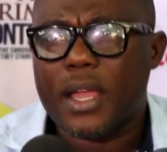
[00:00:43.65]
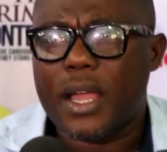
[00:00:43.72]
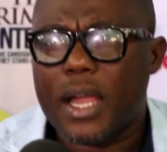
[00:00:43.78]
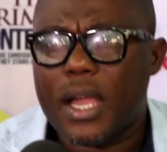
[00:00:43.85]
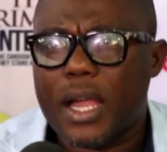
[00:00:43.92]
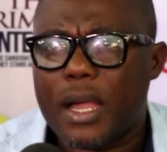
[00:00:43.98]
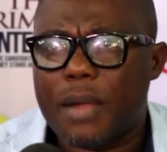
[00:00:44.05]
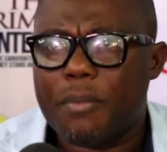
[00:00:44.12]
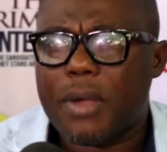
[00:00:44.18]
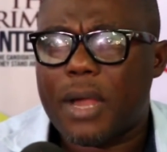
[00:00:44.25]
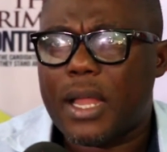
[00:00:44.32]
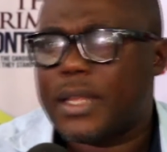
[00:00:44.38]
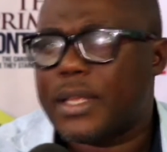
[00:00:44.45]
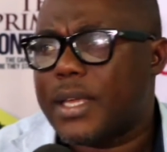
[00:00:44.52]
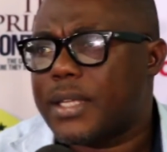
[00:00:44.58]
um,
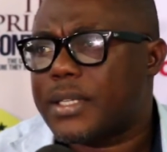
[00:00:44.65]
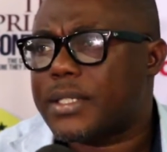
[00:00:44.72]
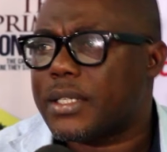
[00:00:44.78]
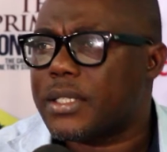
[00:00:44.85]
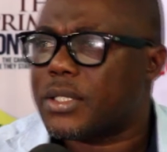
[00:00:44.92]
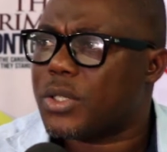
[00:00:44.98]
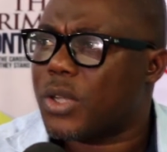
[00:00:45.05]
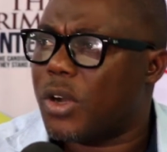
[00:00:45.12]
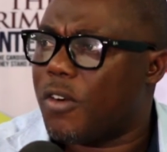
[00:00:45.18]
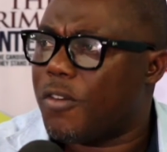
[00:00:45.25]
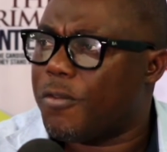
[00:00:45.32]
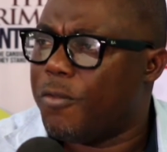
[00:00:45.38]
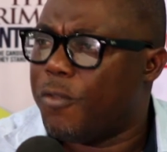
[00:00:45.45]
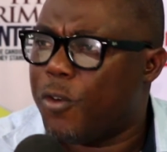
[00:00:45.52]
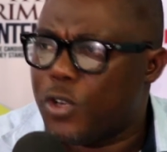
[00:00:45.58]
allegations
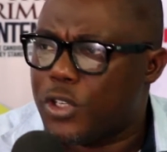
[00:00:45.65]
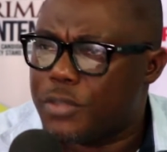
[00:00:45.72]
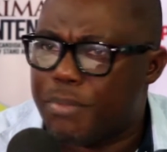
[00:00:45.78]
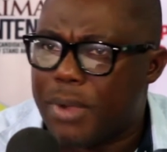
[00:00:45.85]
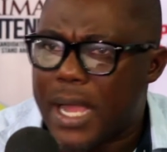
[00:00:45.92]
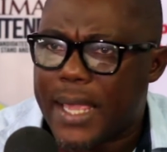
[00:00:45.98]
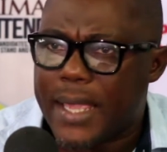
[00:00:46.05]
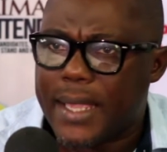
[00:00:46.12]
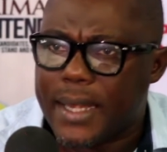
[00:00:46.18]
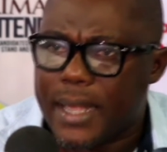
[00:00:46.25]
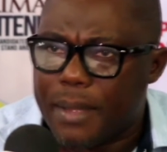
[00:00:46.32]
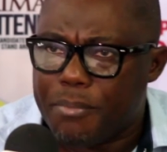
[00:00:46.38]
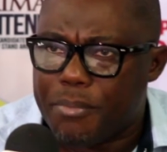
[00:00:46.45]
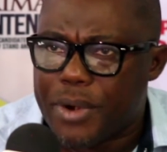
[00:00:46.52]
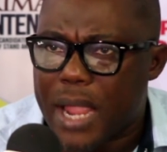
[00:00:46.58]
of vote buying
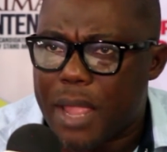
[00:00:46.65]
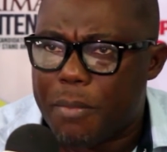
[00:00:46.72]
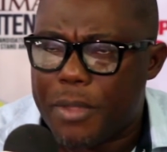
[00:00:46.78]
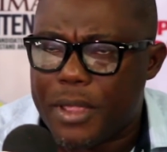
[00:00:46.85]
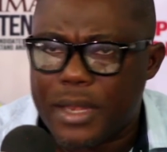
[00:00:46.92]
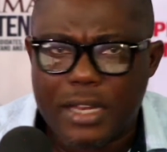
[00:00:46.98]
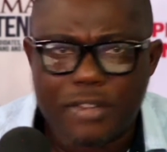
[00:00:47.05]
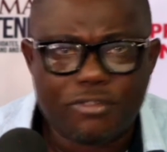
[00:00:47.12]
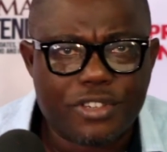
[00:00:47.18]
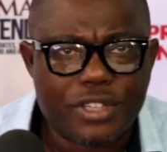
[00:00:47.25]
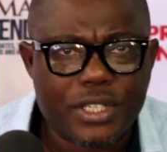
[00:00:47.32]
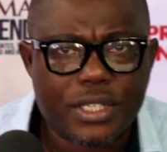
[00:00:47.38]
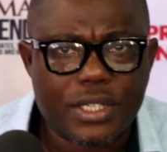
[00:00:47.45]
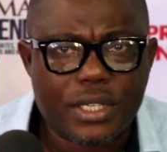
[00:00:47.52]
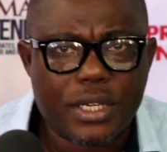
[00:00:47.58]
and bribing and
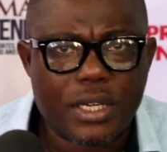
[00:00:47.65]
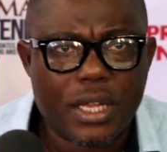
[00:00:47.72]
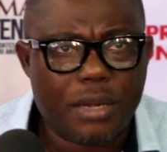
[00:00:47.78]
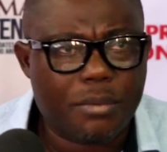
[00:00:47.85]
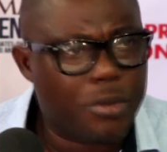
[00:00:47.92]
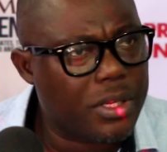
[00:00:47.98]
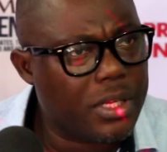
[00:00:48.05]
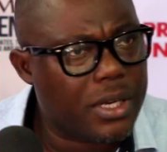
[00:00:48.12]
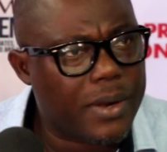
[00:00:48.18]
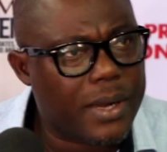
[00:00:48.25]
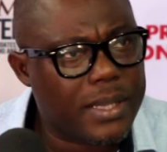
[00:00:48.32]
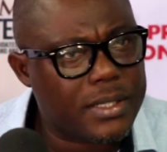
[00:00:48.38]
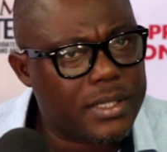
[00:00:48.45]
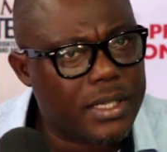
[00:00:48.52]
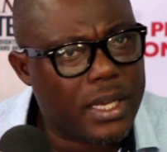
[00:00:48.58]
treating and
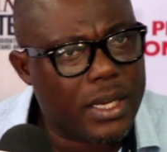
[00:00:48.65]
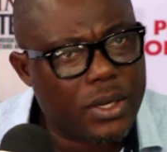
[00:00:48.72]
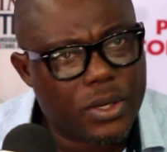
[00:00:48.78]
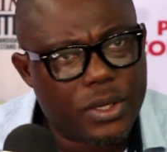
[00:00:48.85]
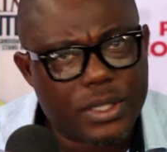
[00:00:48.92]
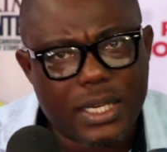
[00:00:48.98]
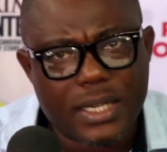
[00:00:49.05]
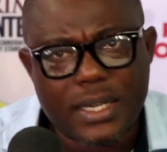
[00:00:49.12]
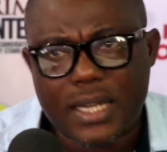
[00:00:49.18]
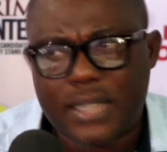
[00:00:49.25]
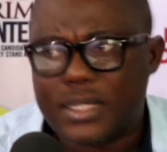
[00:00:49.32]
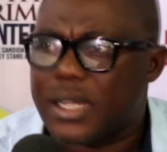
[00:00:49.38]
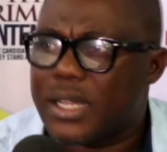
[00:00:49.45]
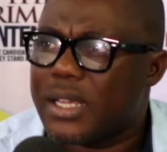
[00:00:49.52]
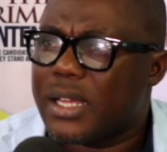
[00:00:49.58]
moneycracy and all that
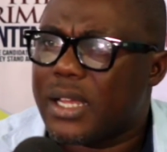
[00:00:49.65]
that